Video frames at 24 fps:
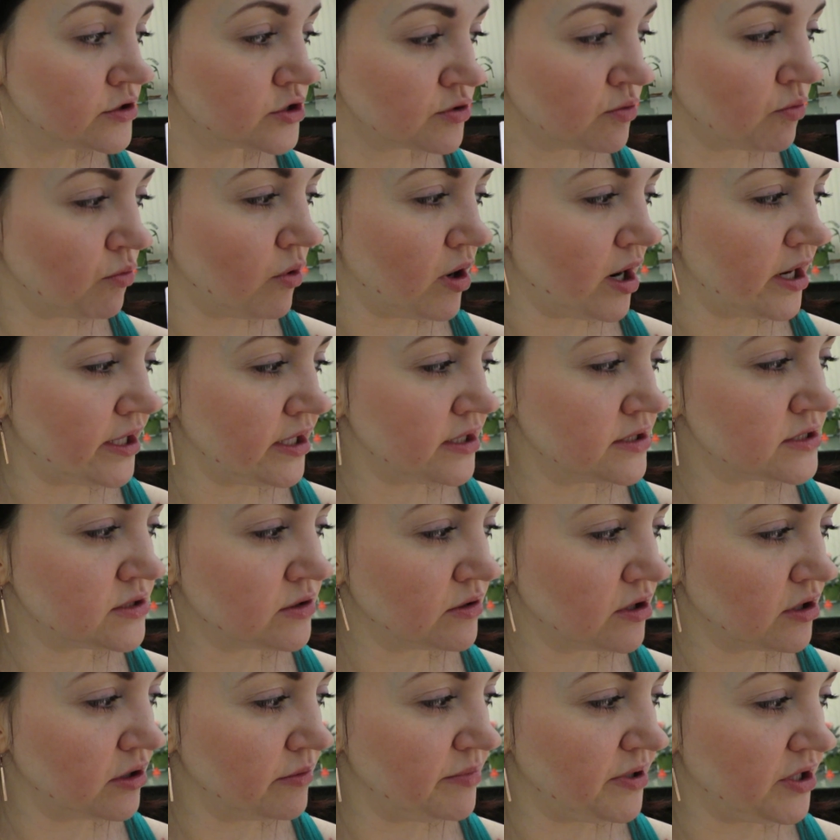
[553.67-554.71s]
20,
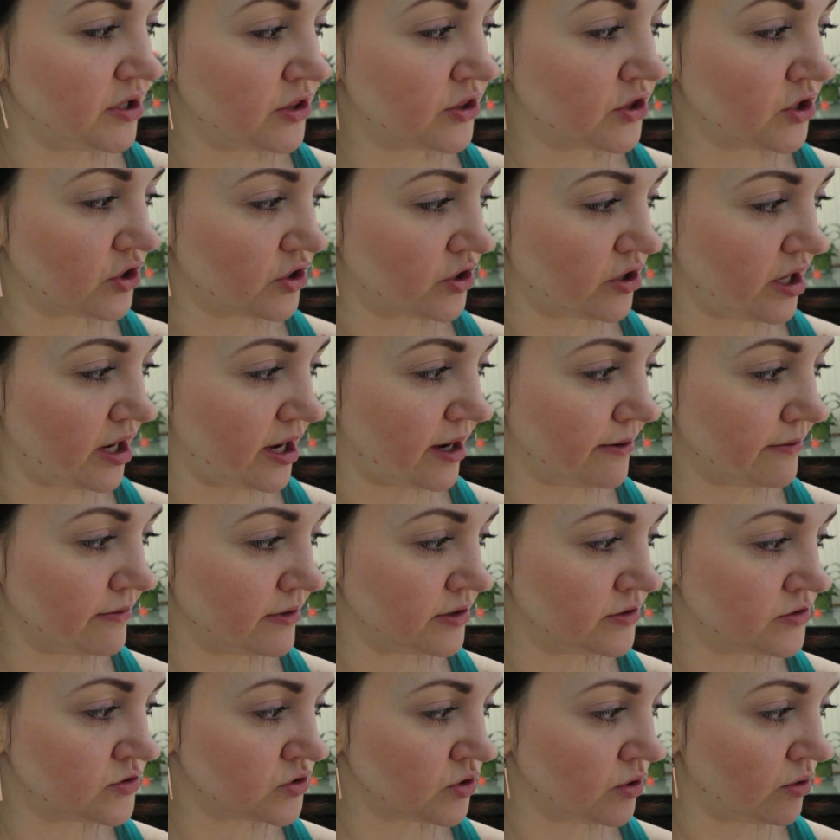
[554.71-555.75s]
so it'll be 30
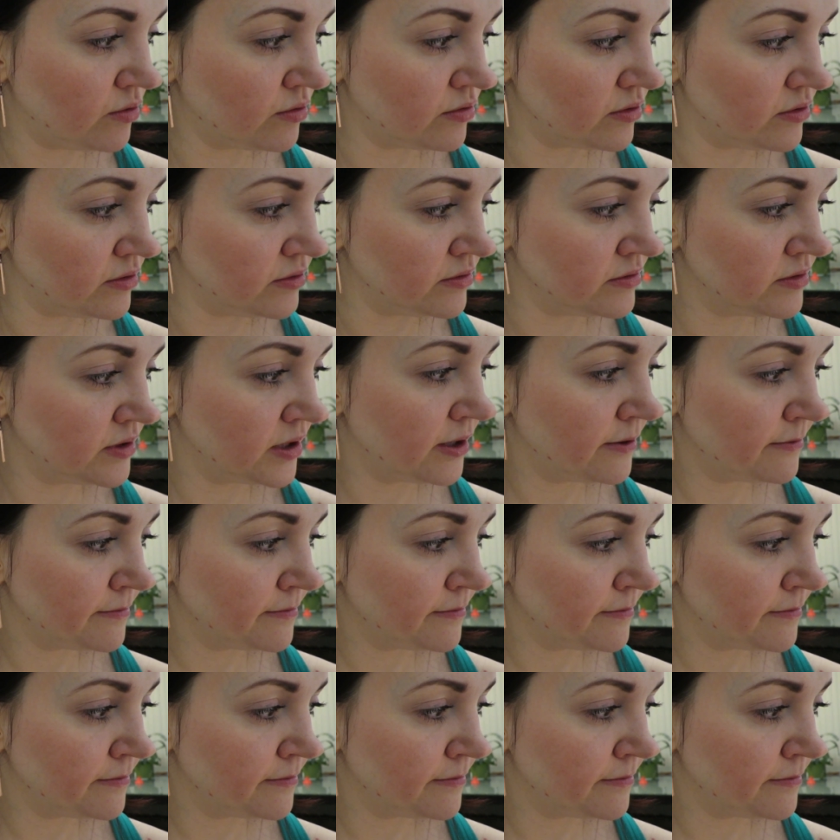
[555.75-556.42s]
in total.